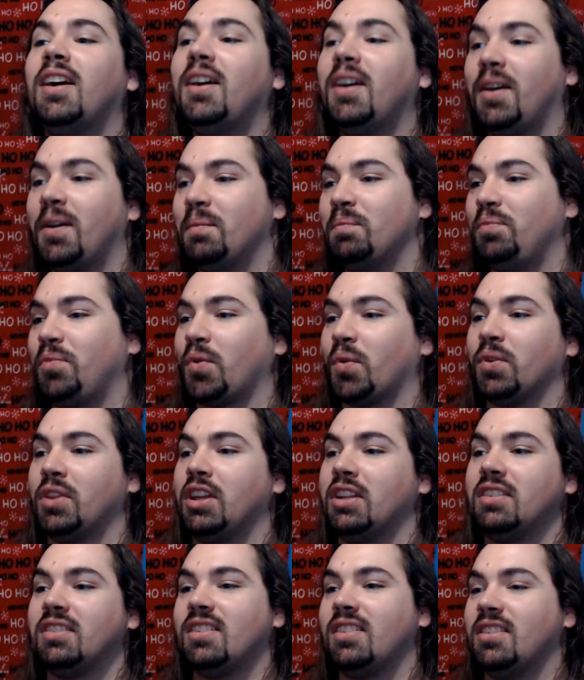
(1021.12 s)
or
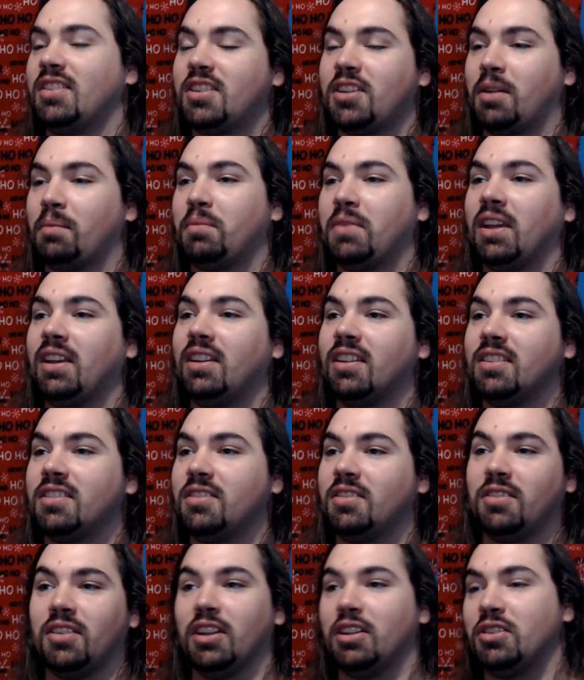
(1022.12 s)

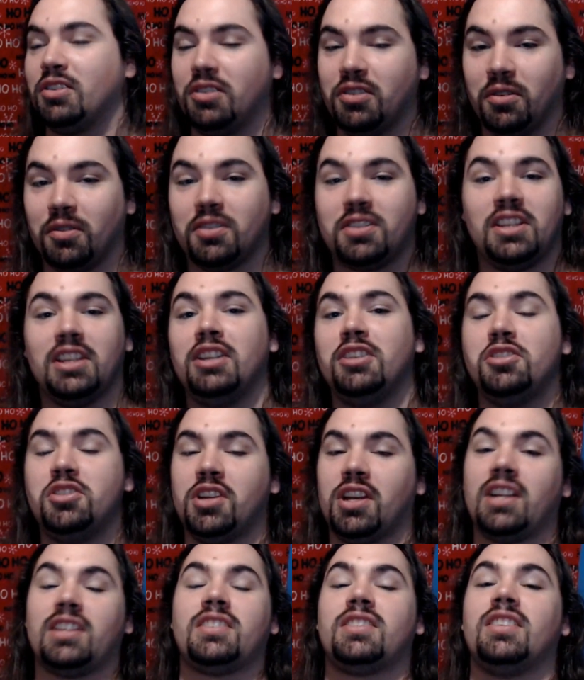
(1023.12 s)
that you're seeing
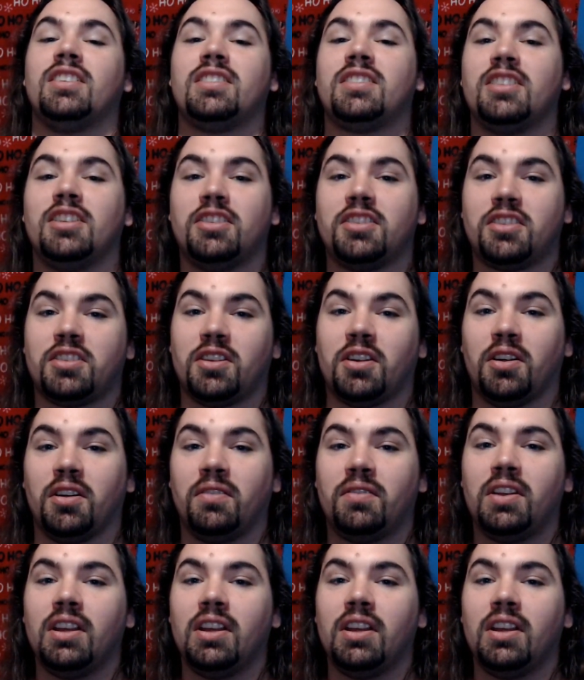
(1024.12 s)
justice is served.